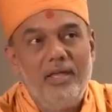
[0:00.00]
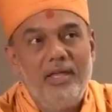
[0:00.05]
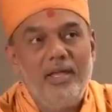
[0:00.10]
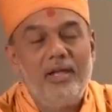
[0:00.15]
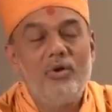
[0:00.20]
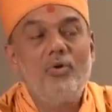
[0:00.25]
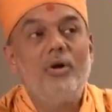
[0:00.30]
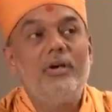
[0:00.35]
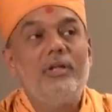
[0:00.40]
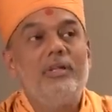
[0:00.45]

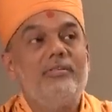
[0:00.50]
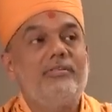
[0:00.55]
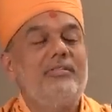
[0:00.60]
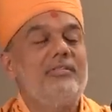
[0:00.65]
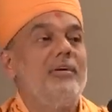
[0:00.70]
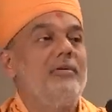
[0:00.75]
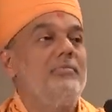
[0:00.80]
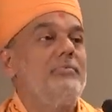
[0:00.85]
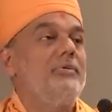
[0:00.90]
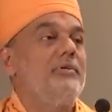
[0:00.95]
It got
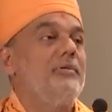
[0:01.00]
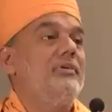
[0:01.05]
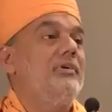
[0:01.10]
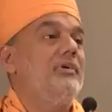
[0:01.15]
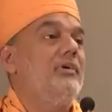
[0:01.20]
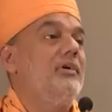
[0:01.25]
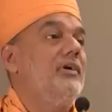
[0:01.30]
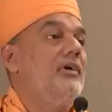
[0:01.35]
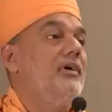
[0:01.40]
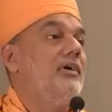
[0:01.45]
disturbed.
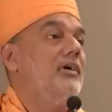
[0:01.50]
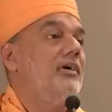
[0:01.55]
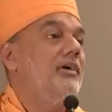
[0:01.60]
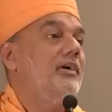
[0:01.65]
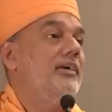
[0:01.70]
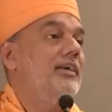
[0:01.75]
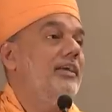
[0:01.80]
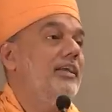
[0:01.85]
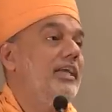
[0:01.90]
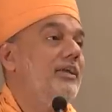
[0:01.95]

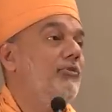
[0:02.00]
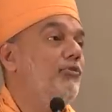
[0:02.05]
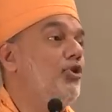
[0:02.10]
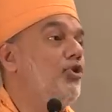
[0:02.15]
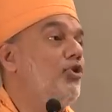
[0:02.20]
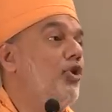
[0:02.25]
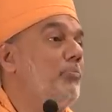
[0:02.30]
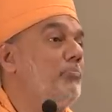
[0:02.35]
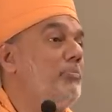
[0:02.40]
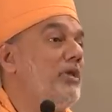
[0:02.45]
He would
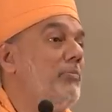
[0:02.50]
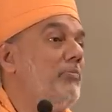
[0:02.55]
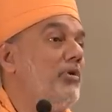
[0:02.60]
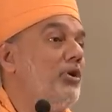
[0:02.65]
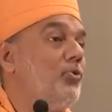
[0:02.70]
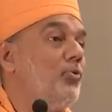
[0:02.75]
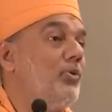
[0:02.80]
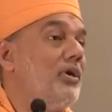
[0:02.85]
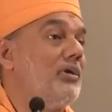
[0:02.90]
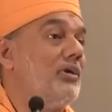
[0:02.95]
not be able
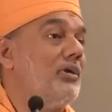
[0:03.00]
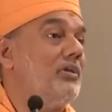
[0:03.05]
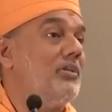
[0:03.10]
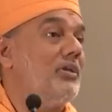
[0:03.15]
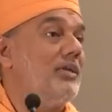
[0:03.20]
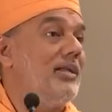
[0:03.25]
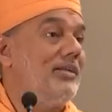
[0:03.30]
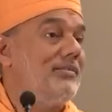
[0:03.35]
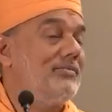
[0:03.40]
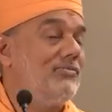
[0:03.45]
to attend the
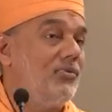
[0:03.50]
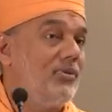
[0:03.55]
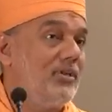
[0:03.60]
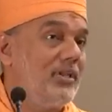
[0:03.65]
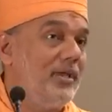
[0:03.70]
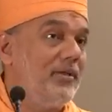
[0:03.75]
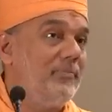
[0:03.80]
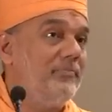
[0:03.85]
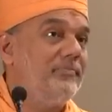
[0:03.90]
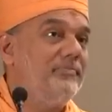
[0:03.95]
nets on
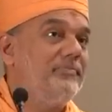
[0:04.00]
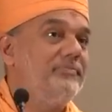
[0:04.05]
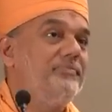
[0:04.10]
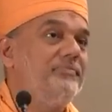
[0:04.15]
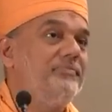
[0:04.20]
time.